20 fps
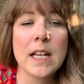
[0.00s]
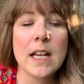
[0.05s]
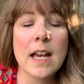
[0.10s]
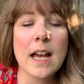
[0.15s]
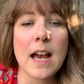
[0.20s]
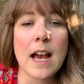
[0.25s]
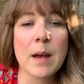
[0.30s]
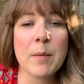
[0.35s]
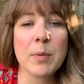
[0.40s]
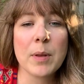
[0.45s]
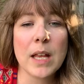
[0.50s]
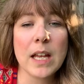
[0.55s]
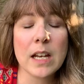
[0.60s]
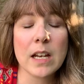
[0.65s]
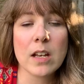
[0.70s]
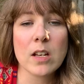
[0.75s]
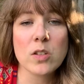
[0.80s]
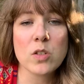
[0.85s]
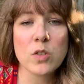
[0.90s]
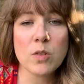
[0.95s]
I plan
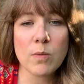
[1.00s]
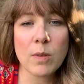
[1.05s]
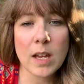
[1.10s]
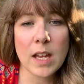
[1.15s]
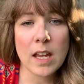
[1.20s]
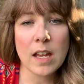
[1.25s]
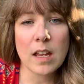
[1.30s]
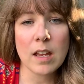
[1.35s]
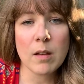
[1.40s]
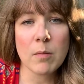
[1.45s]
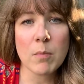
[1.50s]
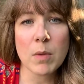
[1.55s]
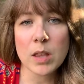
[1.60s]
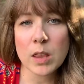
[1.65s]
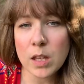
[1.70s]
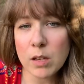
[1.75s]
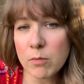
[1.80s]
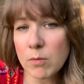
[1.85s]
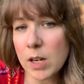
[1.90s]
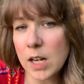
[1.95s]
on doing
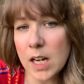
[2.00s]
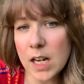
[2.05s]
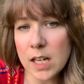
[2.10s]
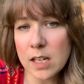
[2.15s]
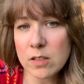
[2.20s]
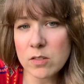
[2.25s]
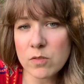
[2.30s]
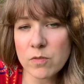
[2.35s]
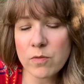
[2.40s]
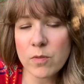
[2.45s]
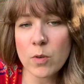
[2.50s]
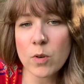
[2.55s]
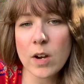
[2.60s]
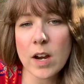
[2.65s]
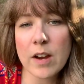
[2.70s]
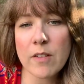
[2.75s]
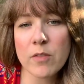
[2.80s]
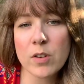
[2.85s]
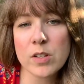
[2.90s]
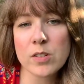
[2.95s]
monthly readings for
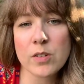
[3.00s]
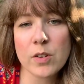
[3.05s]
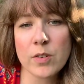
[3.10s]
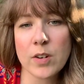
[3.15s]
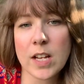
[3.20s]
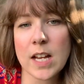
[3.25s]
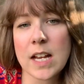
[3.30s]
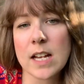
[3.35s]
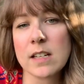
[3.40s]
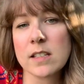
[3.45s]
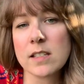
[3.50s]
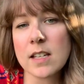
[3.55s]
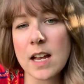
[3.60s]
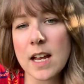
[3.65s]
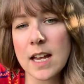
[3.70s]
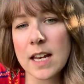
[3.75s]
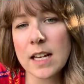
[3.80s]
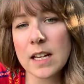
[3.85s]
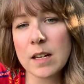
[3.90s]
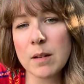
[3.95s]
every zodiac
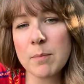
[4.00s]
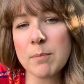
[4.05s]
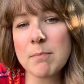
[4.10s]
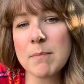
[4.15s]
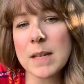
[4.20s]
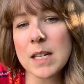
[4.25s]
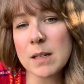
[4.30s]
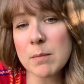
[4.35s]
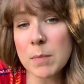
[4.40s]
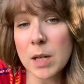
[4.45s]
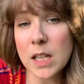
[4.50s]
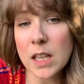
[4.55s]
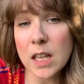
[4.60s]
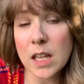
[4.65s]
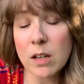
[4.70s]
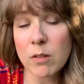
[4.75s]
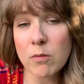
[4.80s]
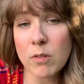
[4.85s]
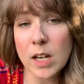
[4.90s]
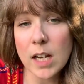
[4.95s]
sign,
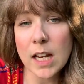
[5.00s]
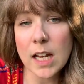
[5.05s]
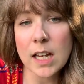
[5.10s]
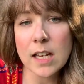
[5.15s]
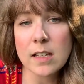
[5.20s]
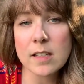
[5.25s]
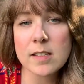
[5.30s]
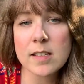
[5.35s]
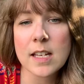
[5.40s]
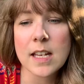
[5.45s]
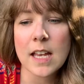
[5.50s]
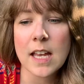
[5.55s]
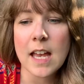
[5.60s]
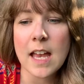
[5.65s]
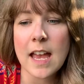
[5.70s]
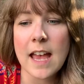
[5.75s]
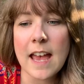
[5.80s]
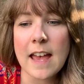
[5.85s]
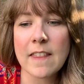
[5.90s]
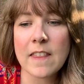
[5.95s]
mid-monthly readings,
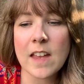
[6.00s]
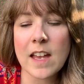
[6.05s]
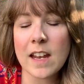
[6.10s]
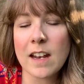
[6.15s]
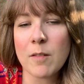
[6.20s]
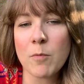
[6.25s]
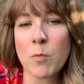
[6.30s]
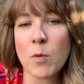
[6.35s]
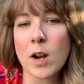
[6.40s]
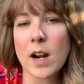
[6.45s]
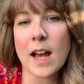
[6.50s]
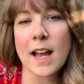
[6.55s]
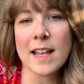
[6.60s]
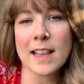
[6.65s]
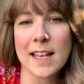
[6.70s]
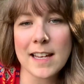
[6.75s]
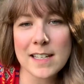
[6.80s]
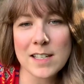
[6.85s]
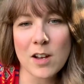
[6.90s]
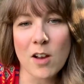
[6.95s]
and then what I
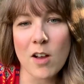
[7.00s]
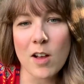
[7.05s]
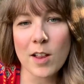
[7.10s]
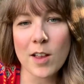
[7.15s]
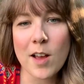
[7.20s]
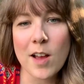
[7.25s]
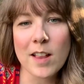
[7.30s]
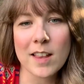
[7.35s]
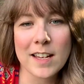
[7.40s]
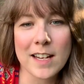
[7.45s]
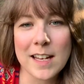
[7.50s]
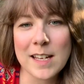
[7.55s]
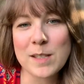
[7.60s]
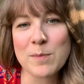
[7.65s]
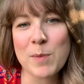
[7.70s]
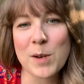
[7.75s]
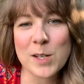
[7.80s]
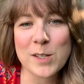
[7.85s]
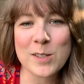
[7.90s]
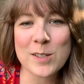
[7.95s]
like to call holiday
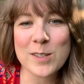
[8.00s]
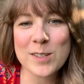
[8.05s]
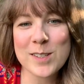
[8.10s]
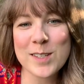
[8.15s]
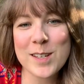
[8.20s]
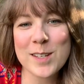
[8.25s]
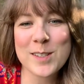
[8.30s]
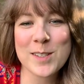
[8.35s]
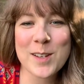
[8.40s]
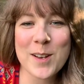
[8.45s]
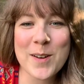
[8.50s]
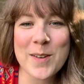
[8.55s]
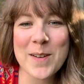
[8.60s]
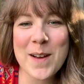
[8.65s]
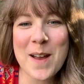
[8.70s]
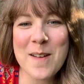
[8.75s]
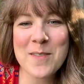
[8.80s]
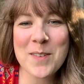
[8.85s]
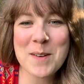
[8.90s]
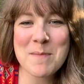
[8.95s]
specials. So
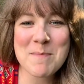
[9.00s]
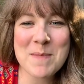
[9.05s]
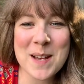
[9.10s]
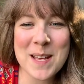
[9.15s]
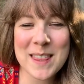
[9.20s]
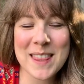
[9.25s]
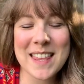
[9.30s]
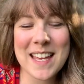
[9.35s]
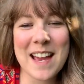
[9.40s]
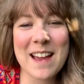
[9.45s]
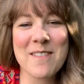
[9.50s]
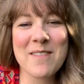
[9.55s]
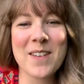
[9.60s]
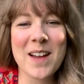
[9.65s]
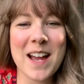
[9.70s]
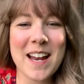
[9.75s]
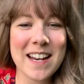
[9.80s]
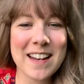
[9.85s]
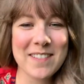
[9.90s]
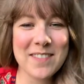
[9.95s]
every month I've
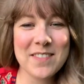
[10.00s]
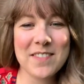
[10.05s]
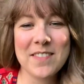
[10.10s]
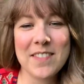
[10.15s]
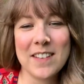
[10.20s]
kind of